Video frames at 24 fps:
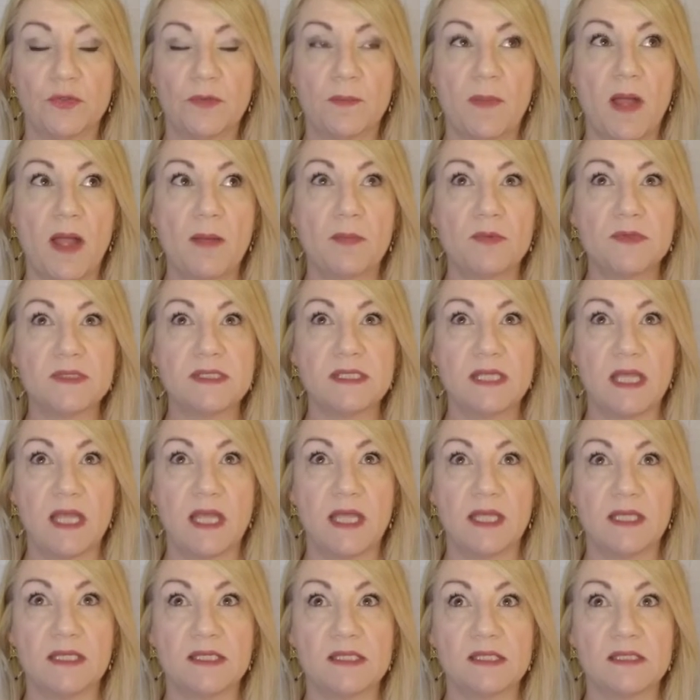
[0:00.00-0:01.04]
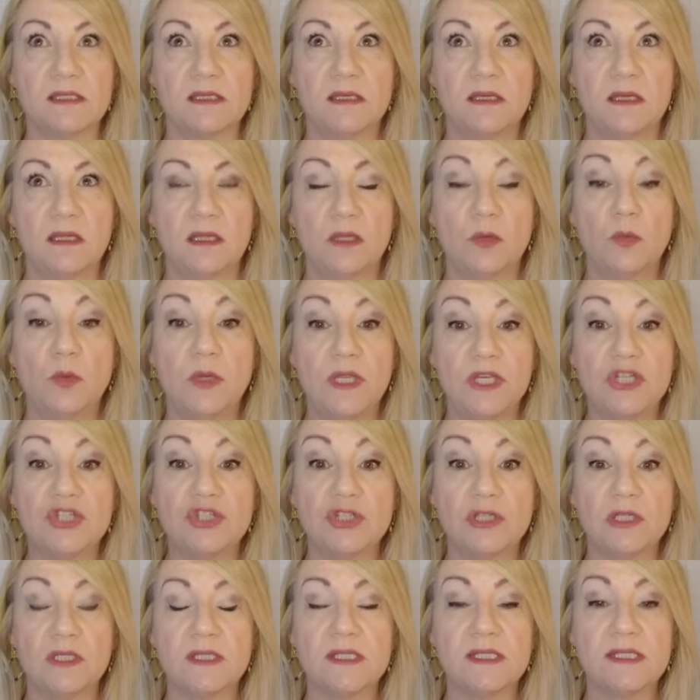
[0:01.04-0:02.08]
The Bible says that we
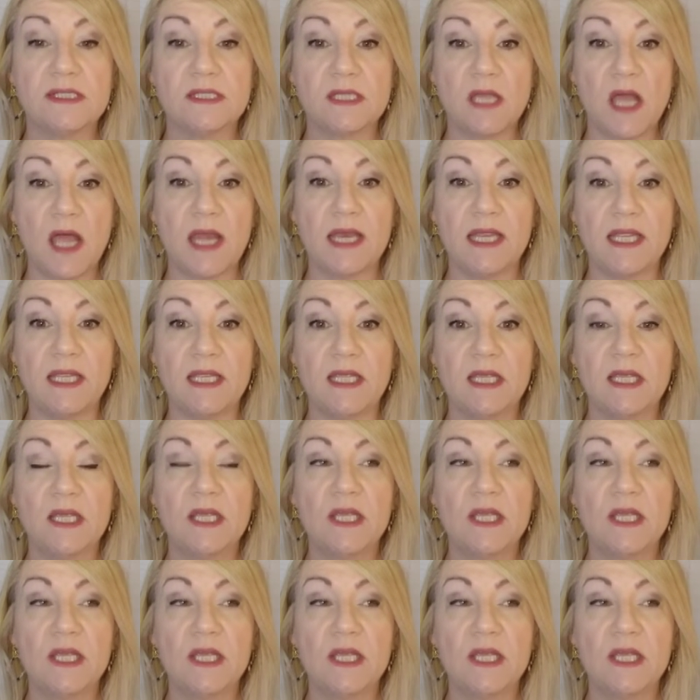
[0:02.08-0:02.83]
should study